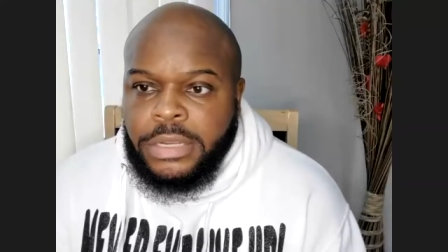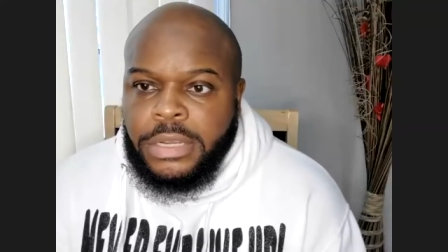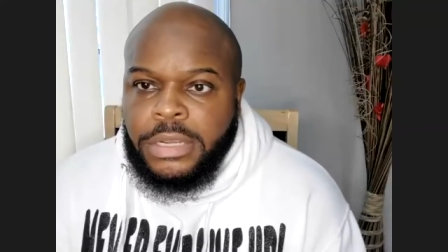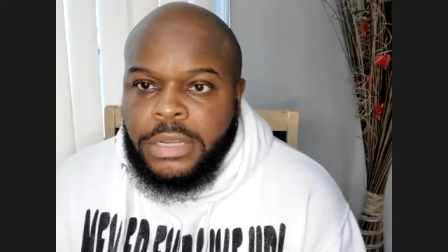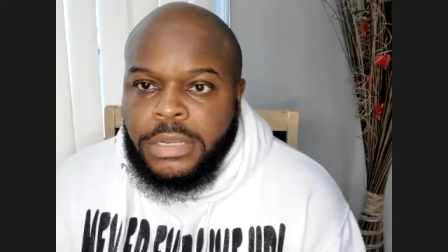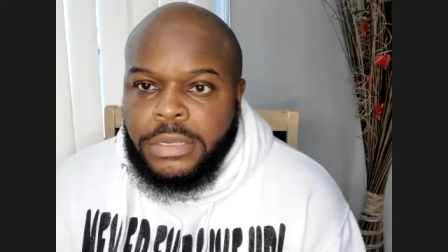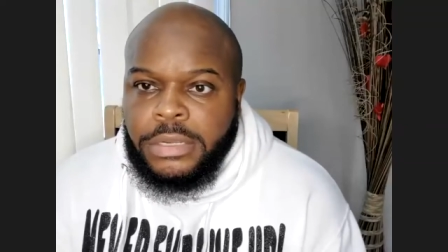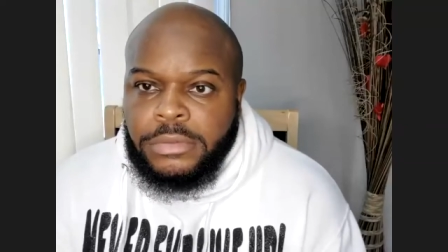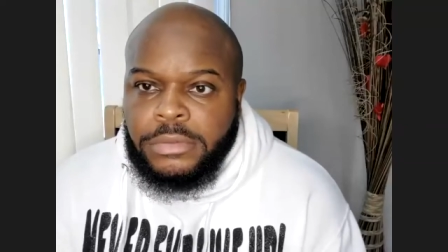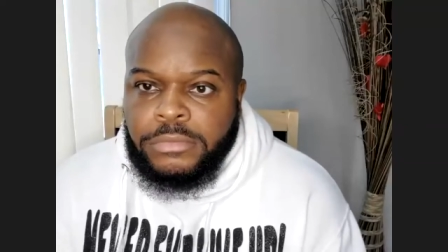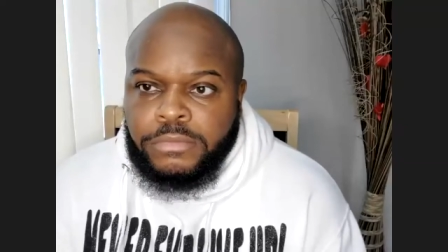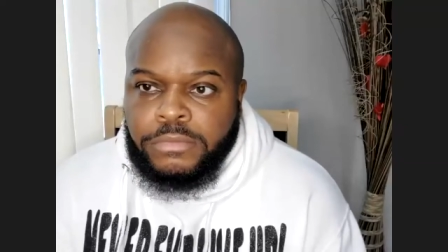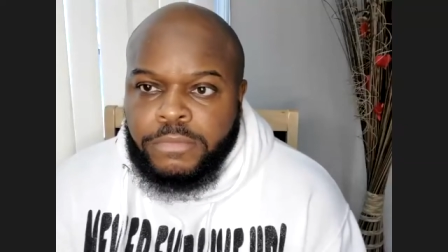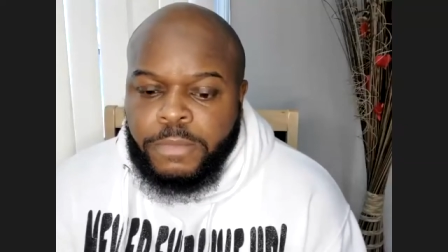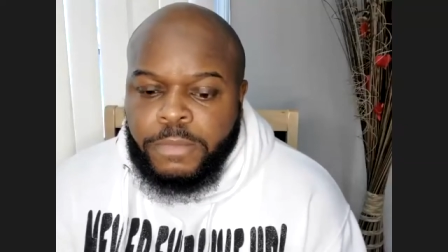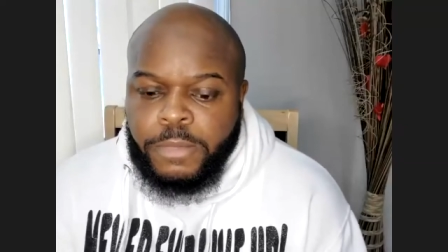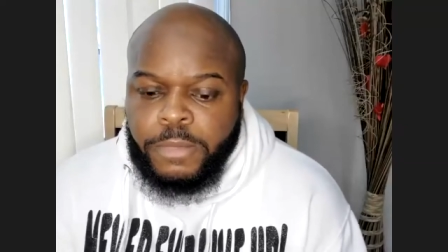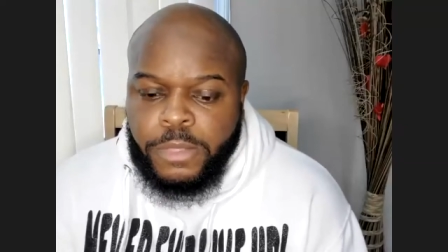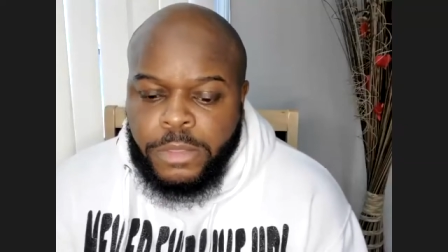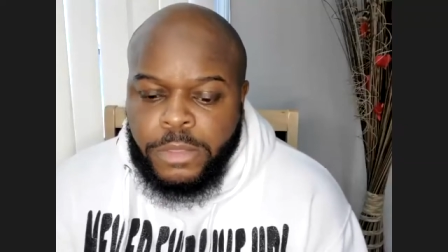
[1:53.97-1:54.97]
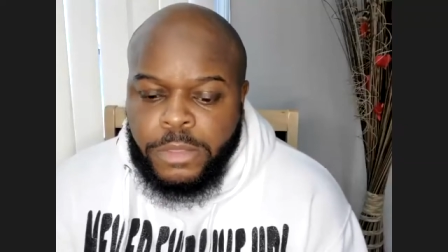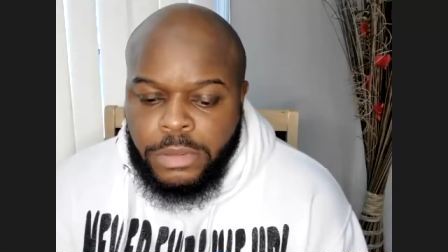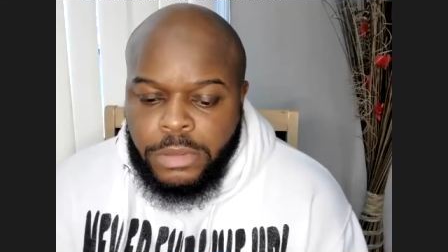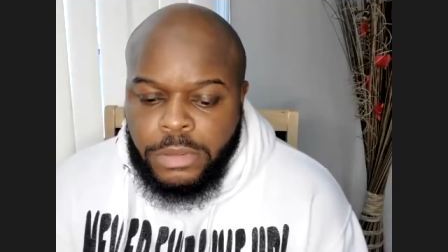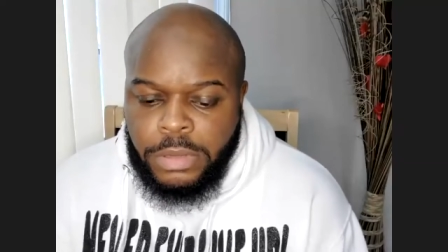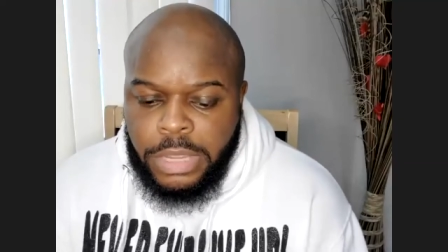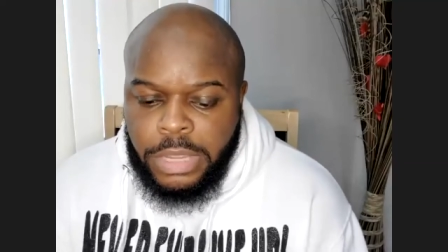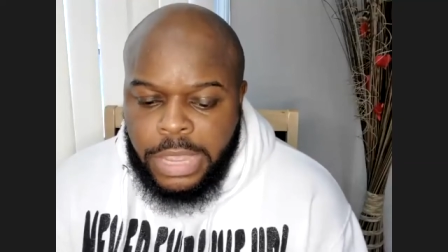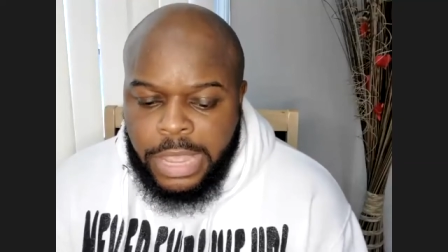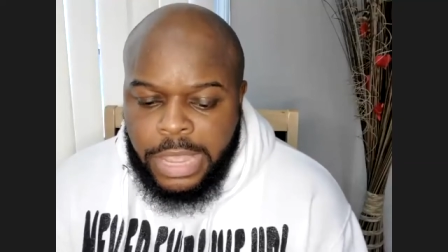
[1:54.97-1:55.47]
um
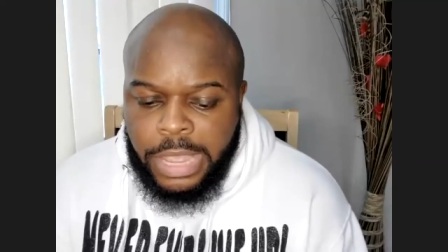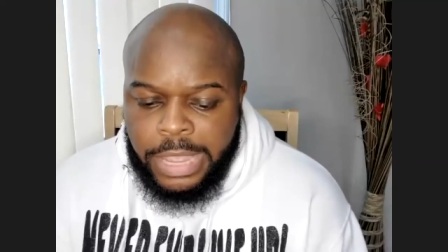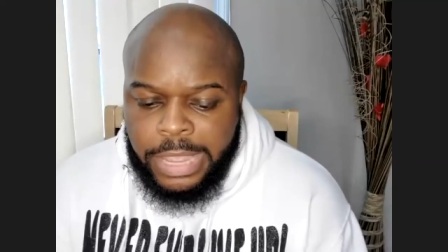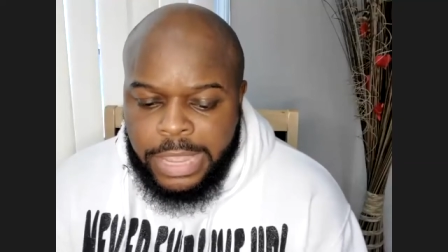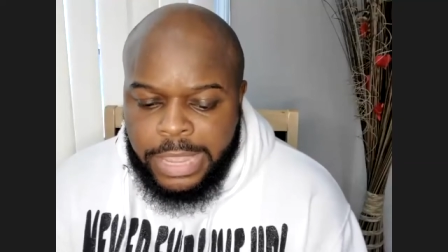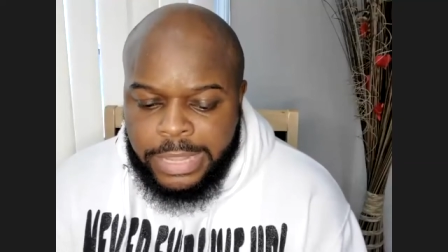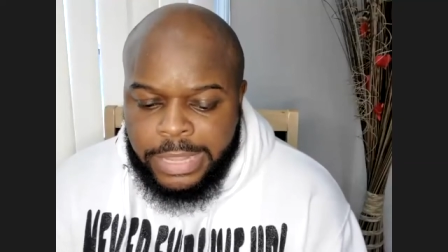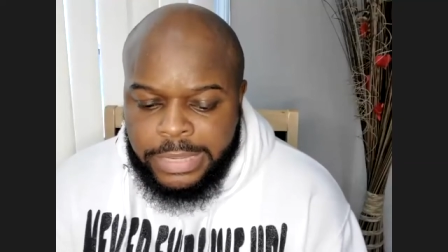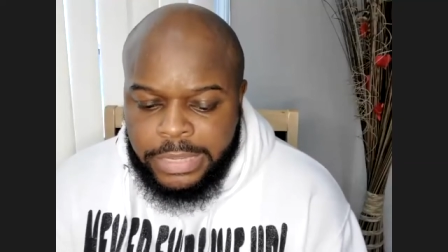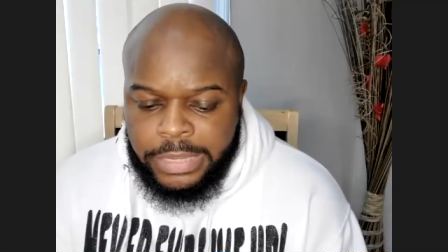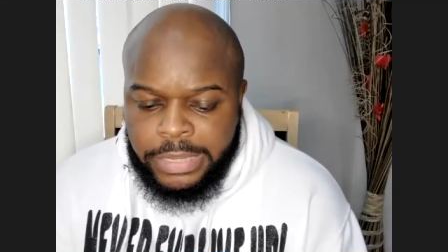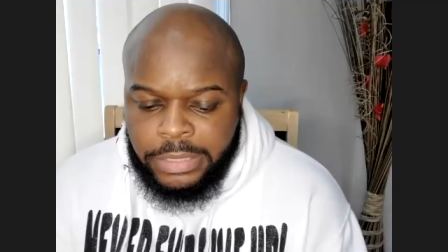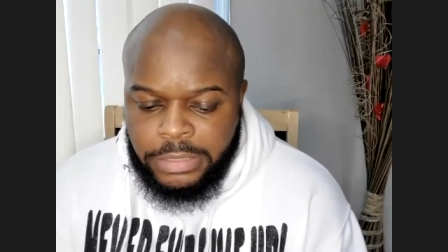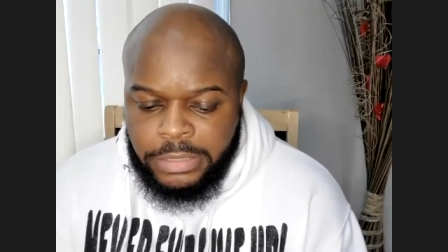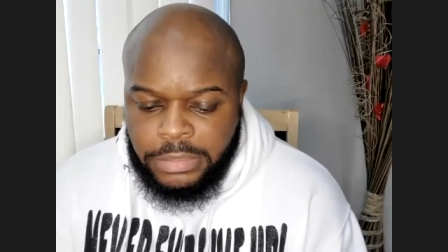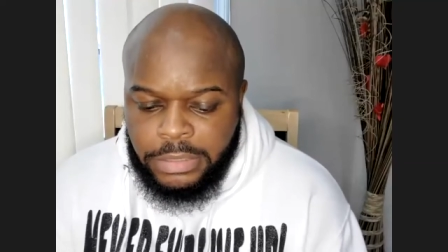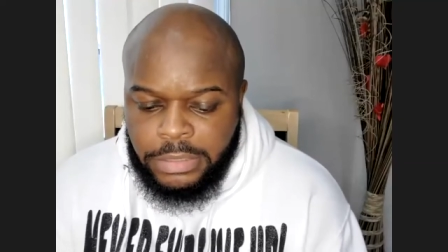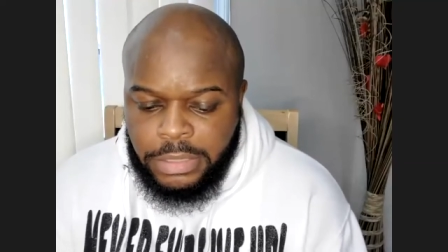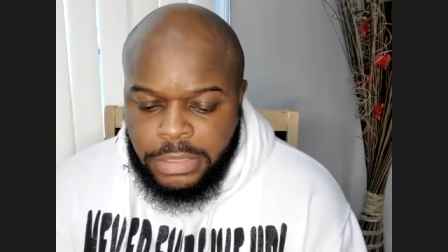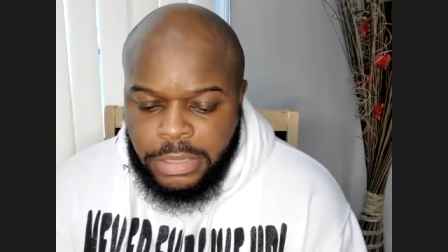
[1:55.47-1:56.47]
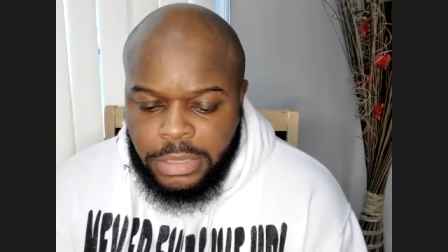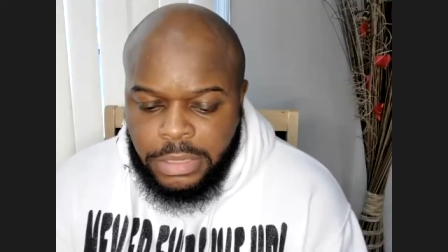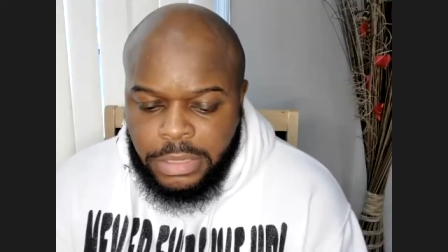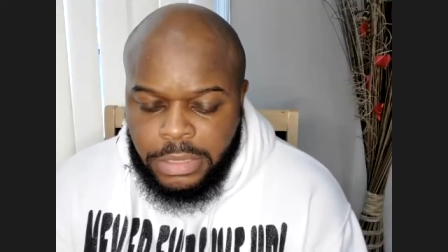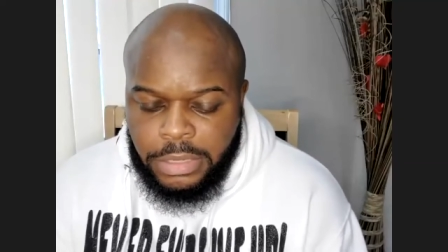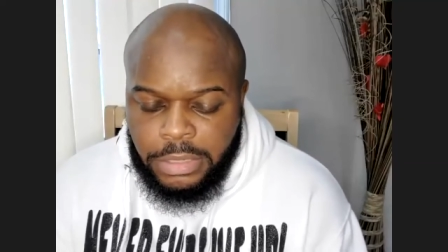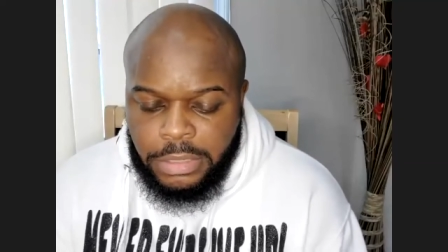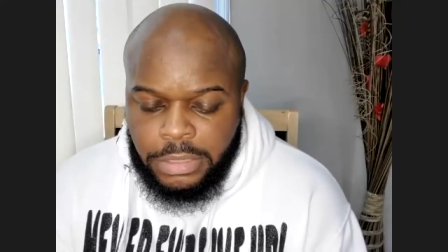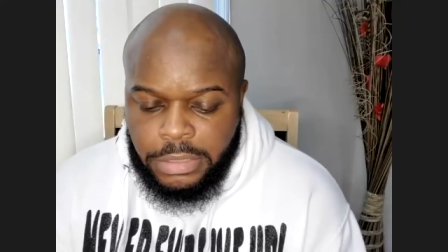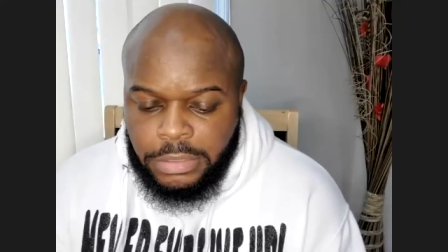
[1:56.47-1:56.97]
I had a
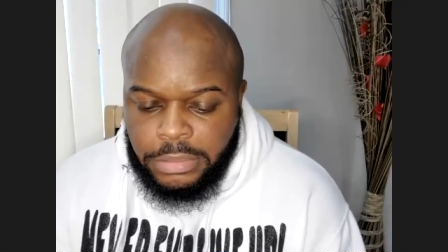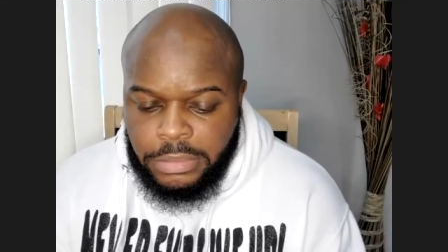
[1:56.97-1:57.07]
uh,